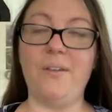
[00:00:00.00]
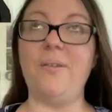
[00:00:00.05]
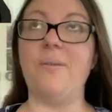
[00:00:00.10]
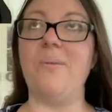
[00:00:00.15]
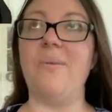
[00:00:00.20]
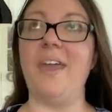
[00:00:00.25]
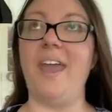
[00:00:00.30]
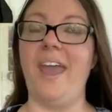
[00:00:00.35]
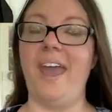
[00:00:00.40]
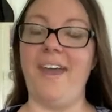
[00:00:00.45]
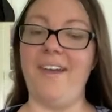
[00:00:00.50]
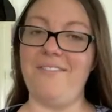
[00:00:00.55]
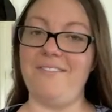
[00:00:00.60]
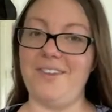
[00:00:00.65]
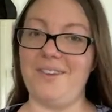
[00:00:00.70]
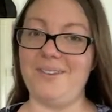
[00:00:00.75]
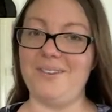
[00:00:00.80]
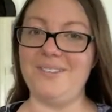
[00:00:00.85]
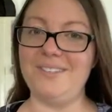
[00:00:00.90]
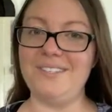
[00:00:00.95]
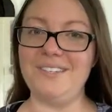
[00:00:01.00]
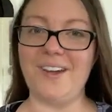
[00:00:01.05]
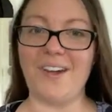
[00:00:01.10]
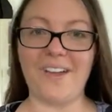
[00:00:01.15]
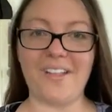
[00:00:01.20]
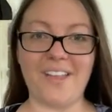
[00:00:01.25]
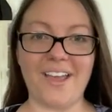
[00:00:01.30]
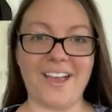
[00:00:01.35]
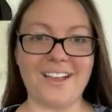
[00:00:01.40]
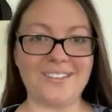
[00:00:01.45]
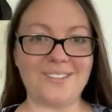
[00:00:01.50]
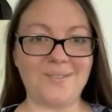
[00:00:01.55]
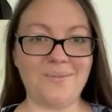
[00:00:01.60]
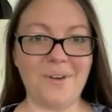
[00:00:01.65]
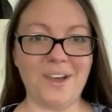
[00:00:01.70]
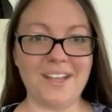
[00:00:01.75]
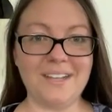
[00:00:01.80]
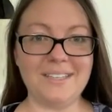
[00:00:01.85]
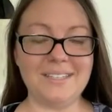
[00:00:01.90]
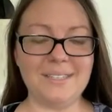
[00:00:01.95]
we have used our last
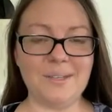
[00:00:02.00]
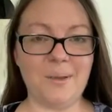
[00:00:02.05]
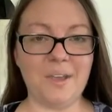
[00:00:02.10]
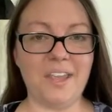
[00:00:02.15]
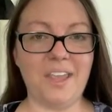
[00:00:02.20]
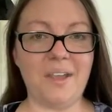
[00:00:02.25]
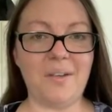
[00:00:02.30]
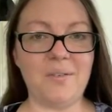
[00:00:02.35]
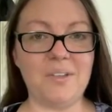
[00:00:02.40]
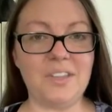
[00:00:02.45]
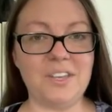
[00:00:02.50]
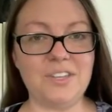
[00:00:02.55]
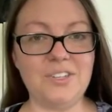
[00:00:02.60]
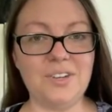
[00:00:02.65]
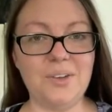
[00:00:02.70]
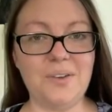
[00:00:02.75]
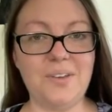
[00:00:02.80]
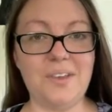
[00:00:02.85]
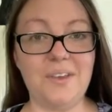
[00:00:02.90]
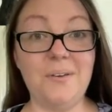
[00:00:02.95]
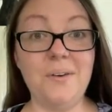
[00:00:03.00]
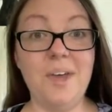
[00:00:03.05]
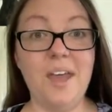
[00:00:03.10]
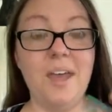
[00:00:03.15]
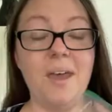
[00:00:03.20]
one, so I can't really show you,